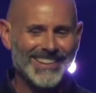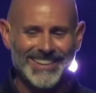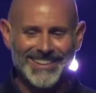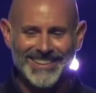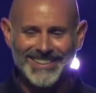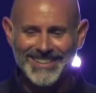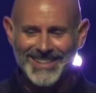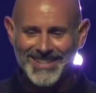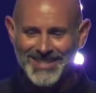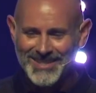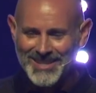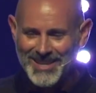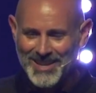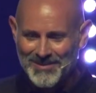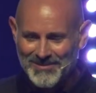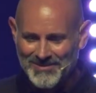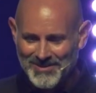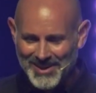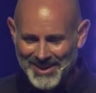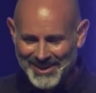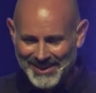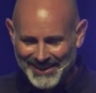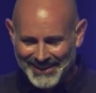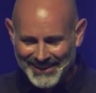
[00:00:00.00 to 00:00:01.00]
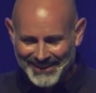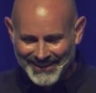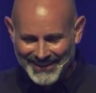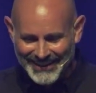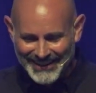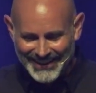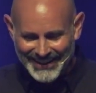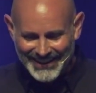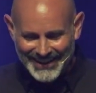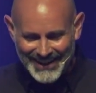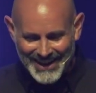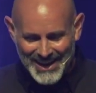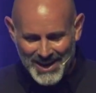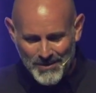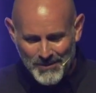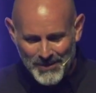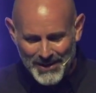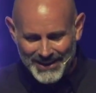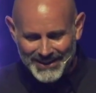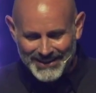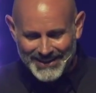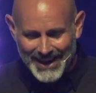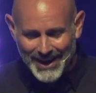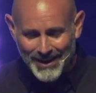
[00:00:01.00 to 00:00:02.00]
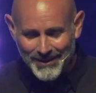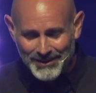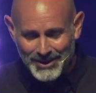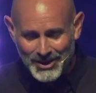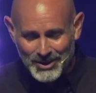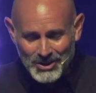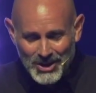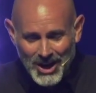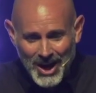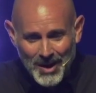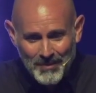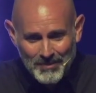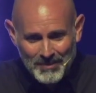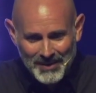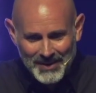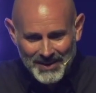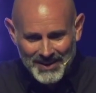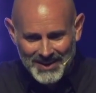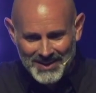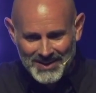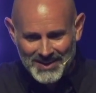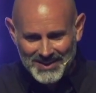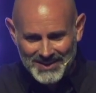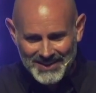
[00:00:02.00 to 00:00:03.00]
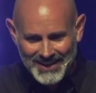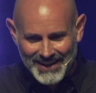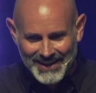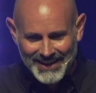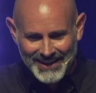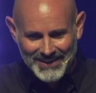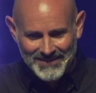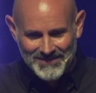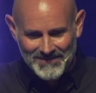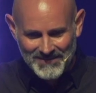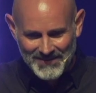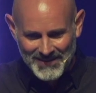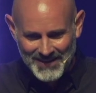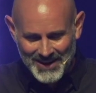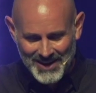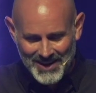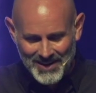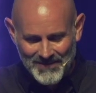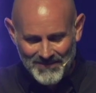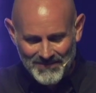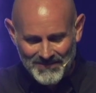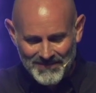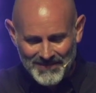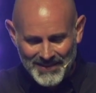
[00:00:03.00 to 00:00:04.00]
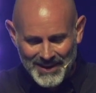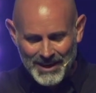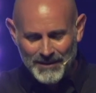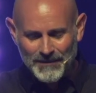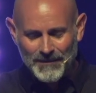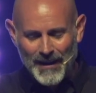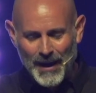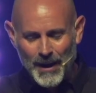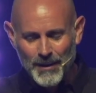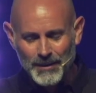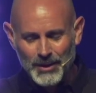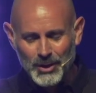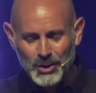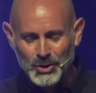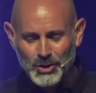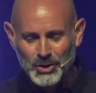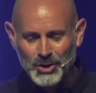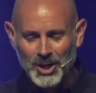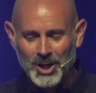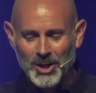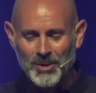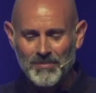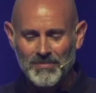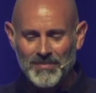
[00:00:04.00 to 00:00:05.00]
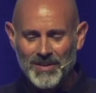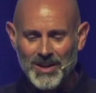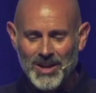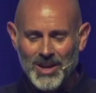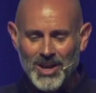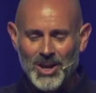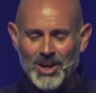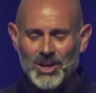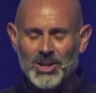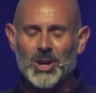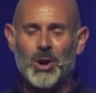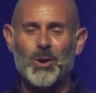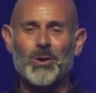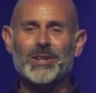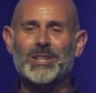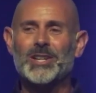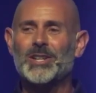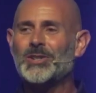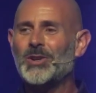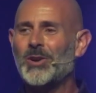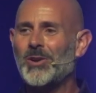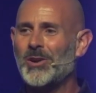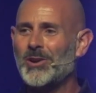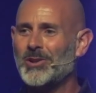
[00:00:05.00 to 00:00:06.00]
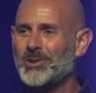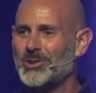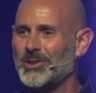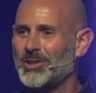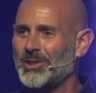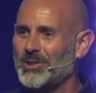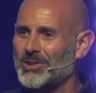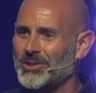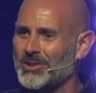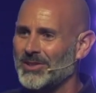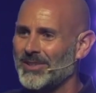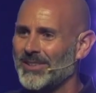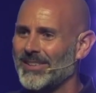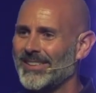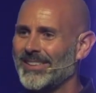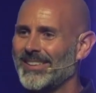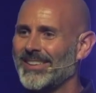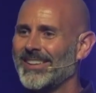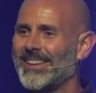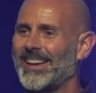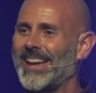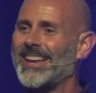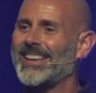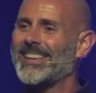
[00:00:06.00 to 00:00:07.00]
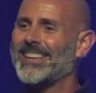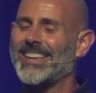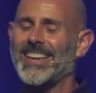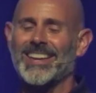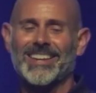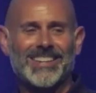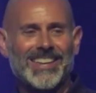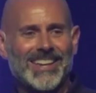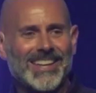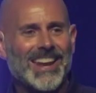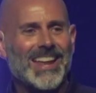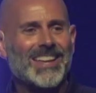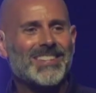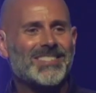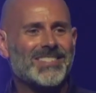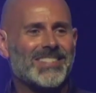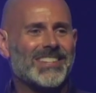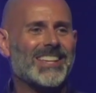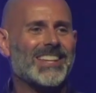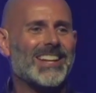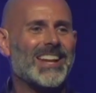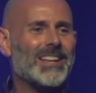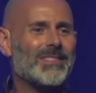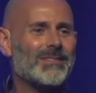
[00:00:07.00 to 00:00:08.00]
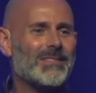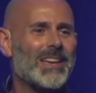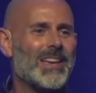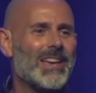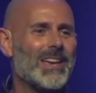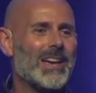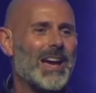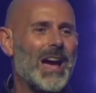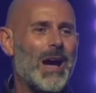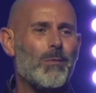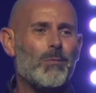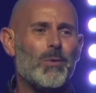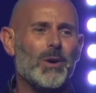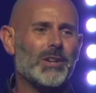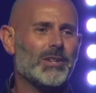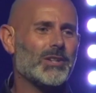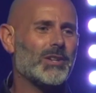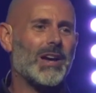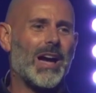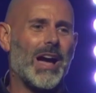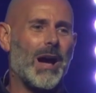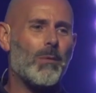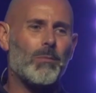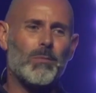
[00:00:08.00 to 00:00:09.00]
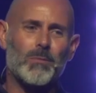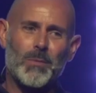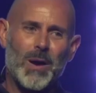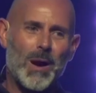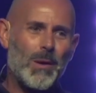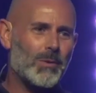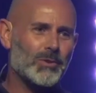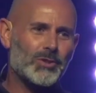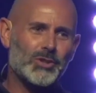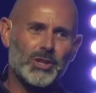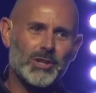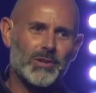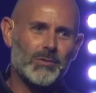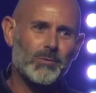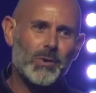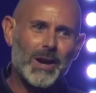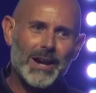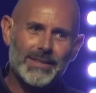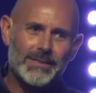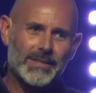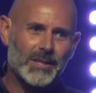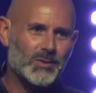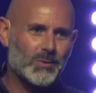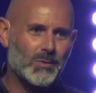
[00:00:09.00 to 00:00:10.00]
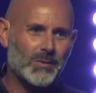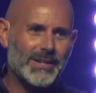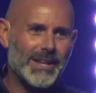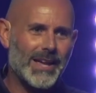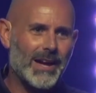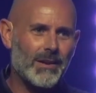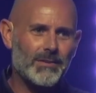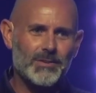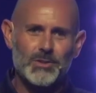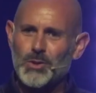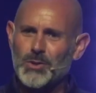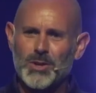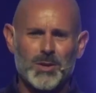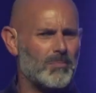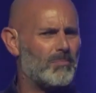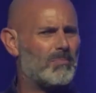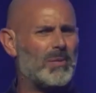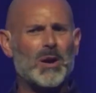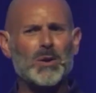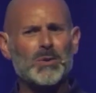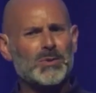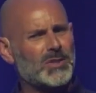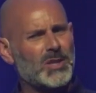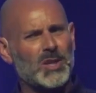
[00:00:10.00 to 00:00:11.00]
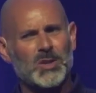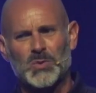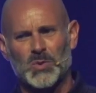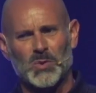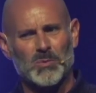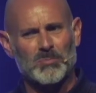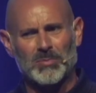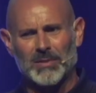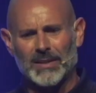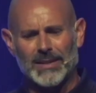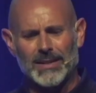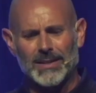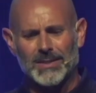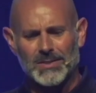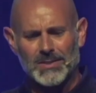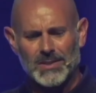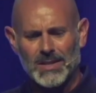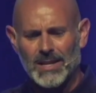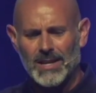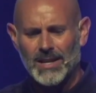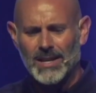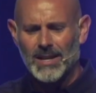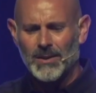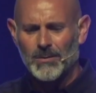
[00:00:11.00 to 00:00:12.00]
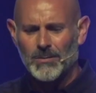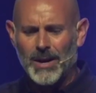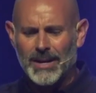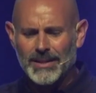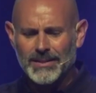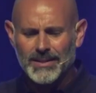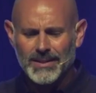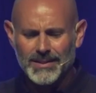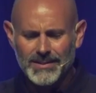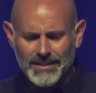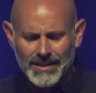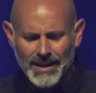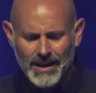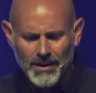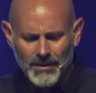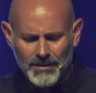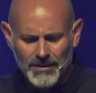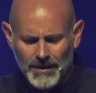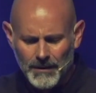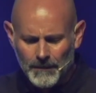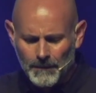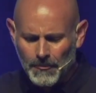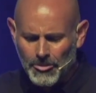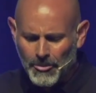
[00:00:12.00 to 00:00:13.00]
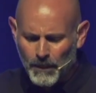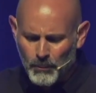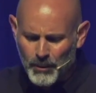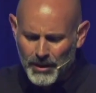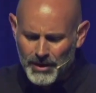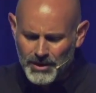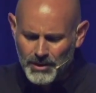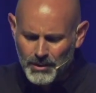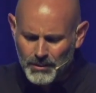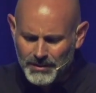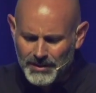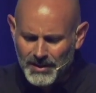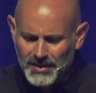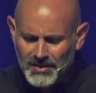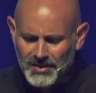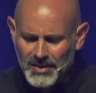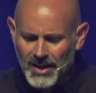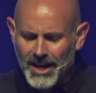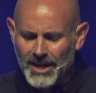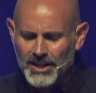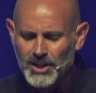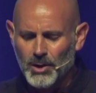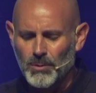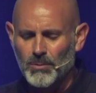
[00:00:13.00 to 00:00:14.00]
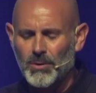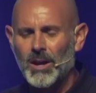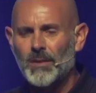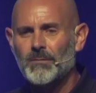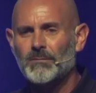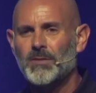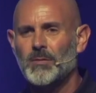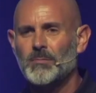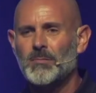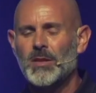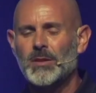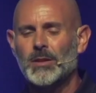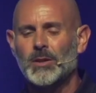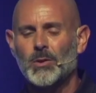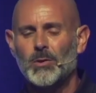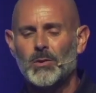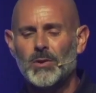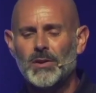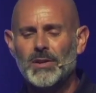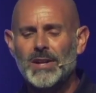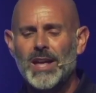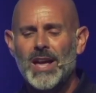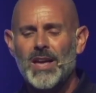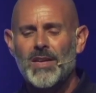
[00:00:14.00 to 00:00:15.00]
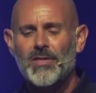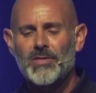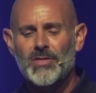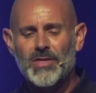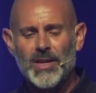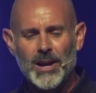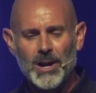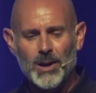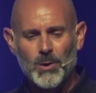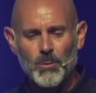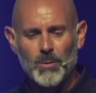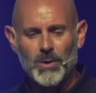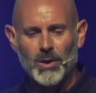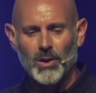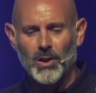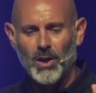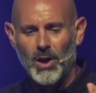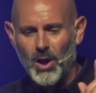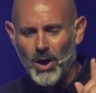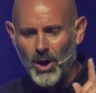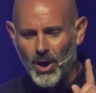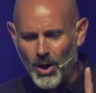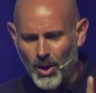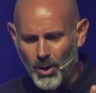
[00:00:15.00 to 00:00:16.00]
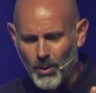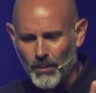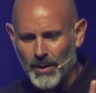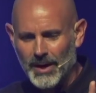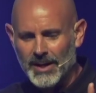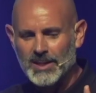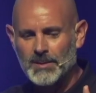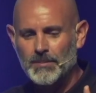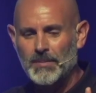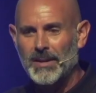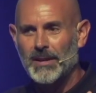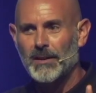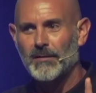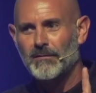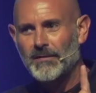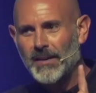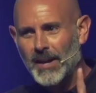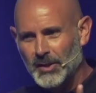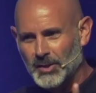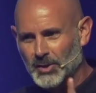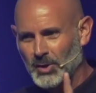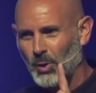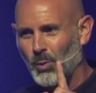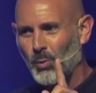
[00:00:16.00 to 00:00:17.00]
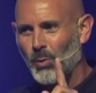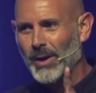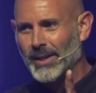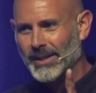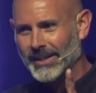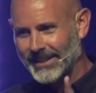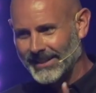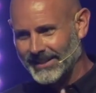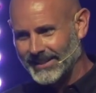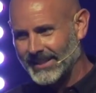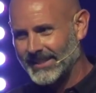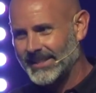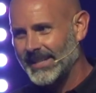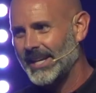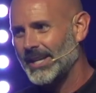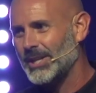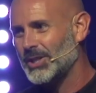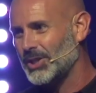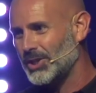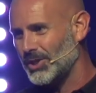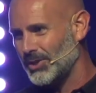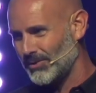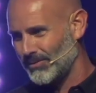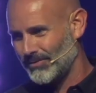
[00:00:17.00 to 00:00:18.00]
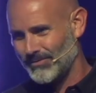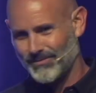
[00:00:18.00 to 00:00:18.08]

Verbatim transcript: Let's keep reading. He went down to Joppa instead. Yeah. He found a ship going to Tarshish. Hey, can, I, can I, I want you, I want you to write this one down. You can post this one, please. Write this down. When you decide to run from the Lord, there will always be a vessel willing to take you.